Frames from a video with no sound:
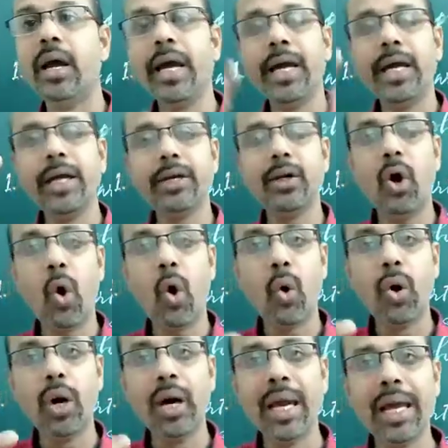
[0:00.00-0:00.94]
It
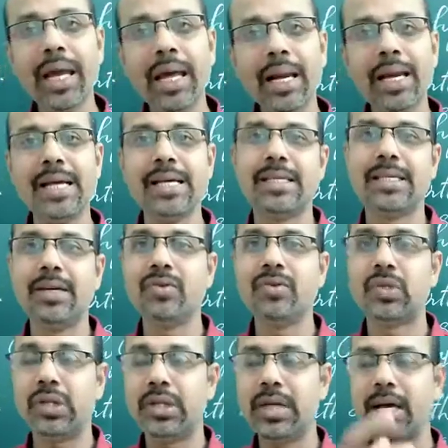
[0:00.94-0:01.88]
only
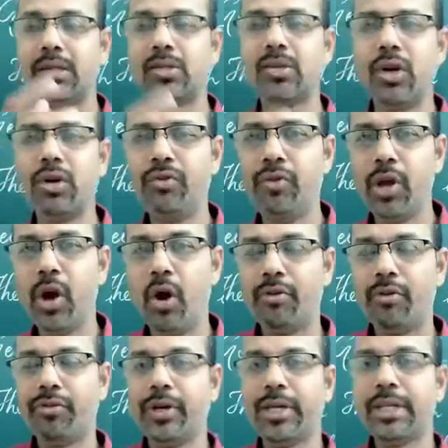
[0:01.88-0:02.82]
receives. That's why we
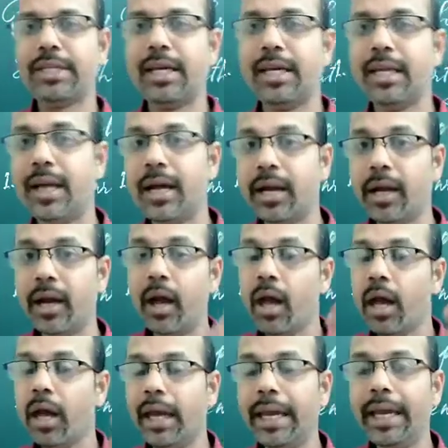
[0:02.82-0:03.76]
often say that
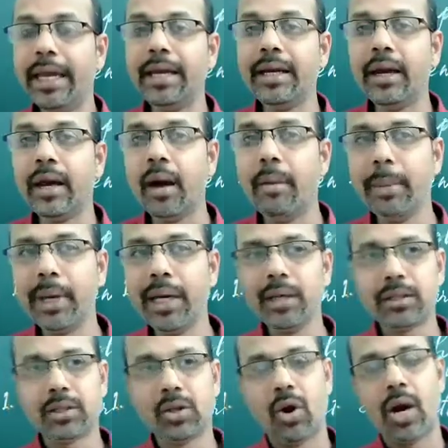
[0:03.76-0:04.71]

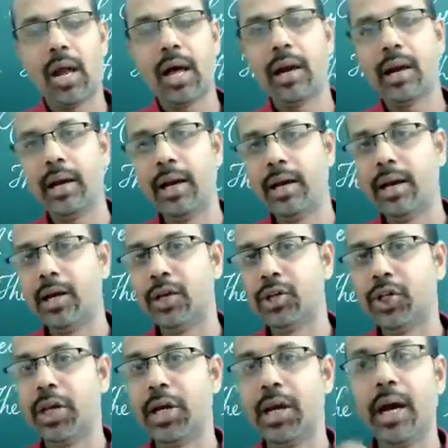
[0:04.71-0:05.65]
incoming solar
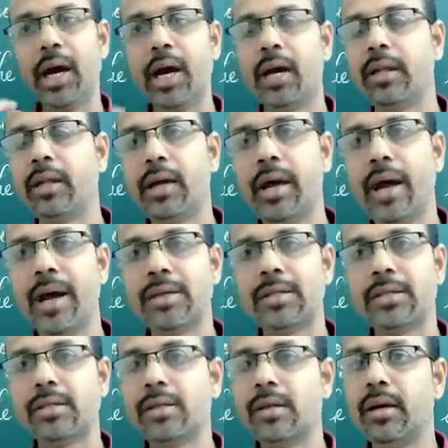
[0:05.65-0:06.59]
radiation, Earth
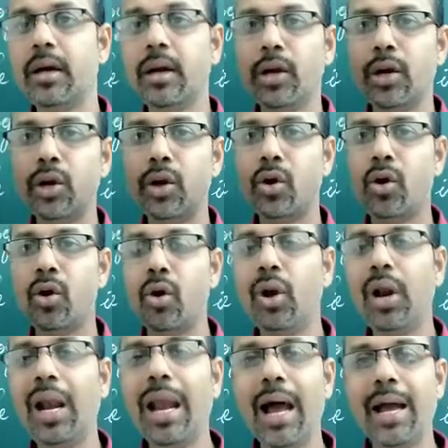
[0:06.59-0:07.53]
has
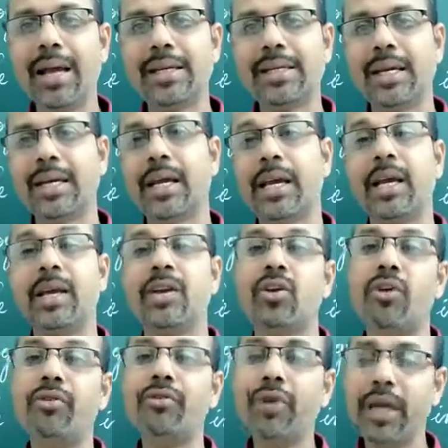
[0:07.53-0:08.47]
no light and heat
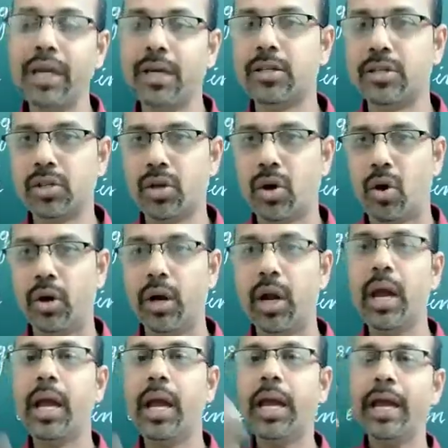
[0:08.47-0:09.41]
of its own.
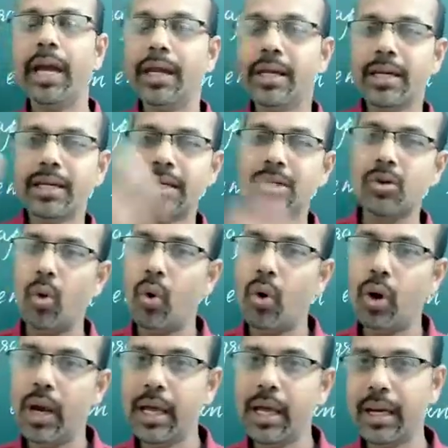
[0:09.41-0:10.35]
It is
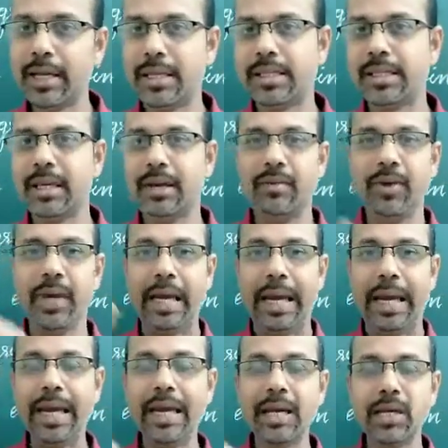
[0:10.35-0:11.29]
only
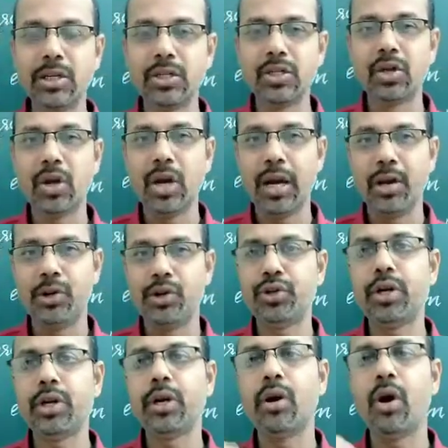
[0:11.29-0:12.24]
receiving
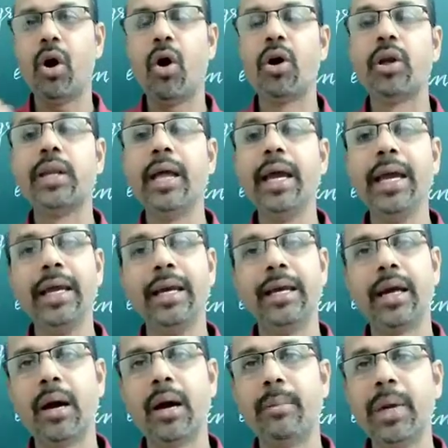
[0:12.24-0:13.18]
insolation on the
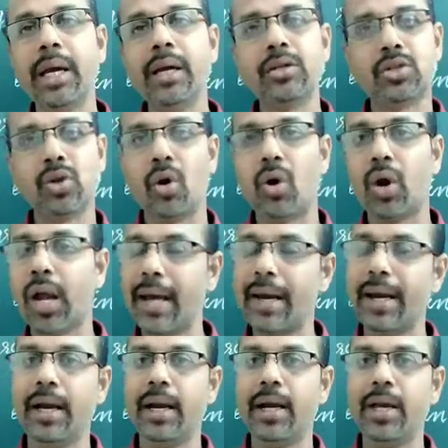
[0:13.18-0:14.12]
incoming
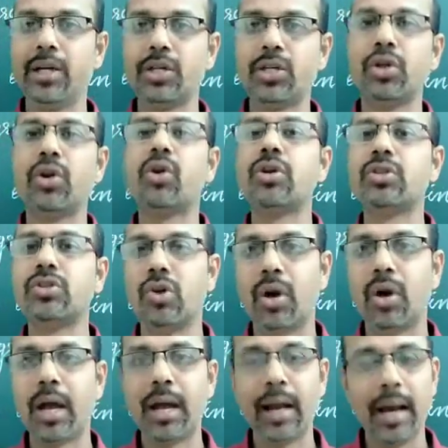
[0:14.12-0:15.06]
solar radiation or
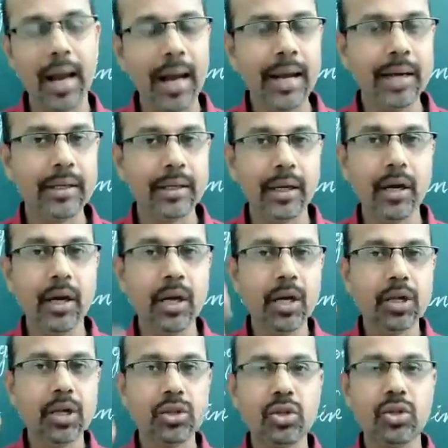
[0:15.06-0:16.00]
solar light.
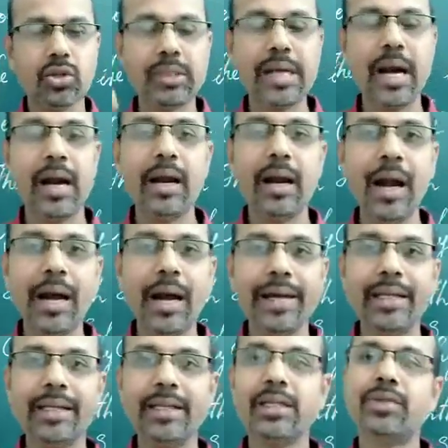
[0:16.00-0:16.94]
So
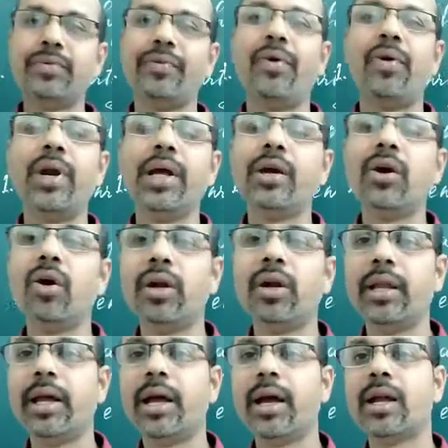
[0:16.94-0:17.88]
sunlight is falling
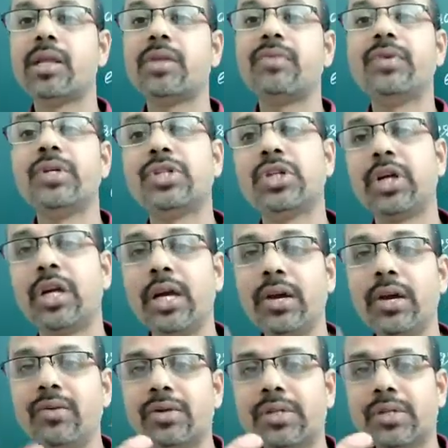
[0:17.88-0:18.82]
on the earth, which
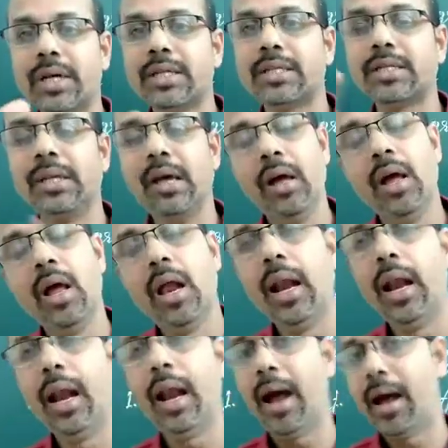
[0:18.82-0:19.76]
gives us
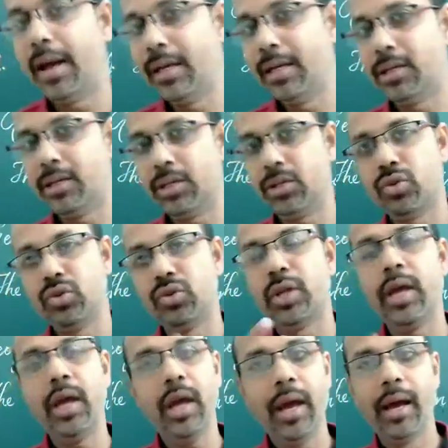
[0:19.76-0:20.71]
light to
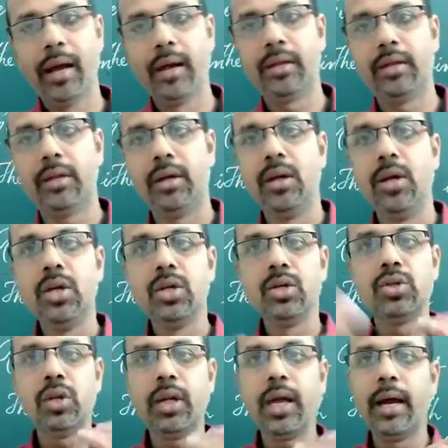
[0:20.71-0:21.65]
the earth.
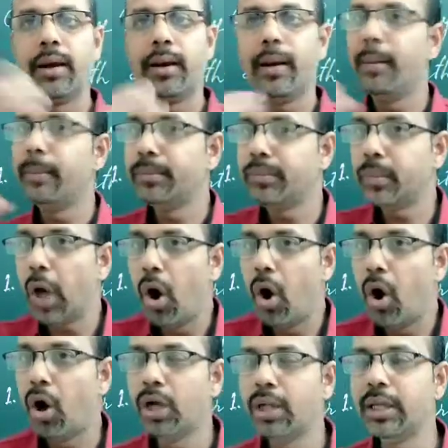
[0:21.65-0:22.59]
So that
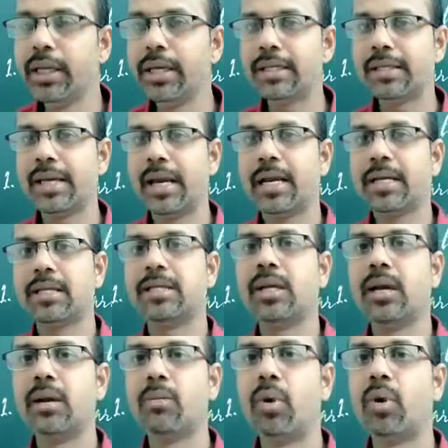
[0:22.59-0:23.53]
all these
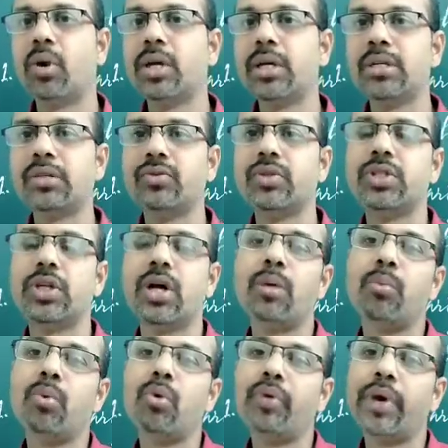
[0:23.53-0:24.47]
celestial bodies which
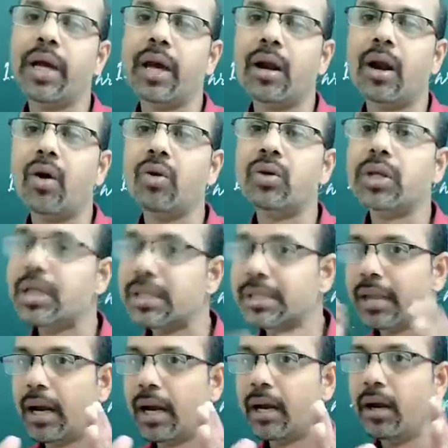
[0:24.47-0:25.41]
are moving around the
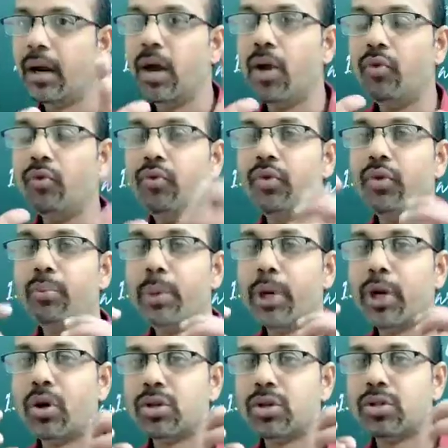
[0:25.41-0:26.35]
sun,
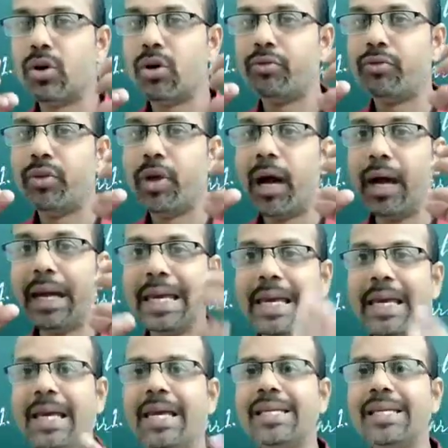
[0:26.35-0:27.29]
because of the
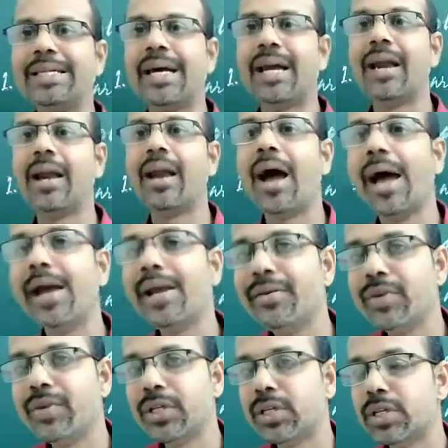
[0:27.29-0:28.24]
heat and light
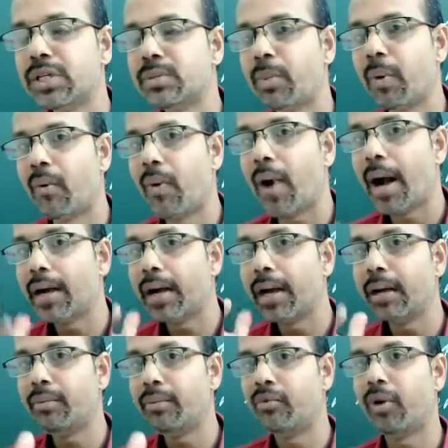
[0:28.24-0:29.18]
which is
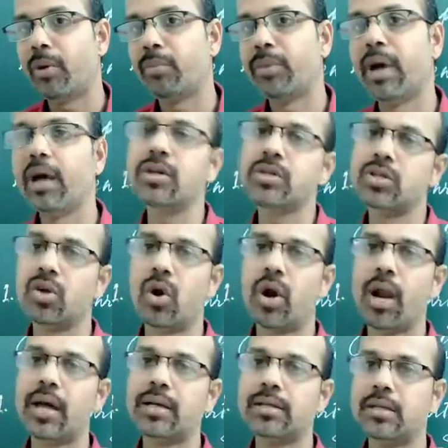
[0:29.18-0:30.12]
provided from the
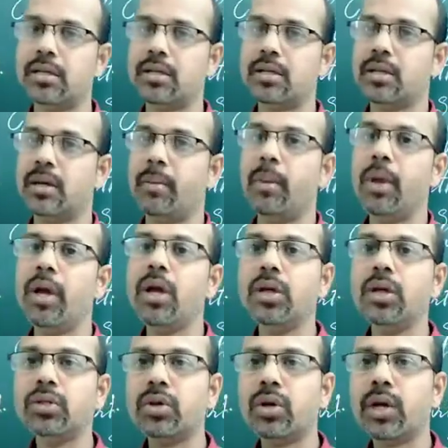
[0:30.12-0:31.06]
solar system.
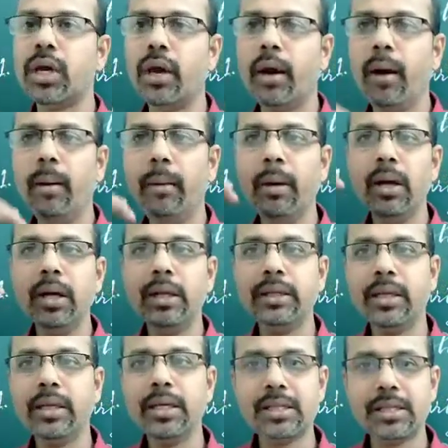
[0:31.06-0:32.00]
So here
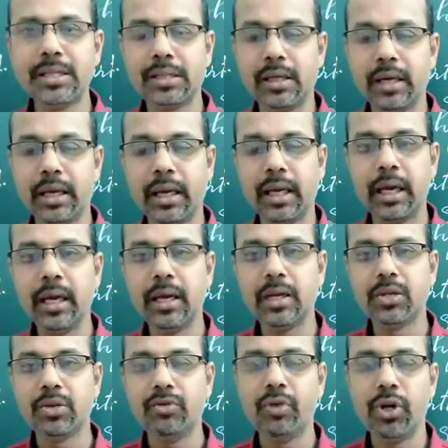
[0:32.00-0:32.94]
this
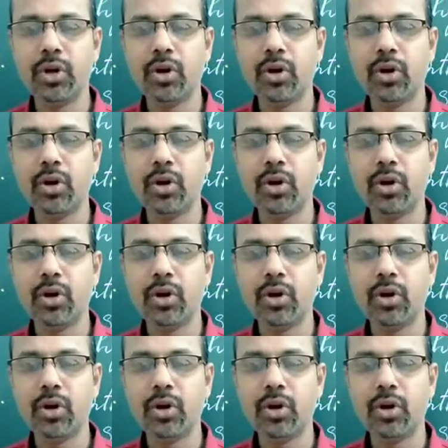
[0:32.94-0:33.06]
heat, we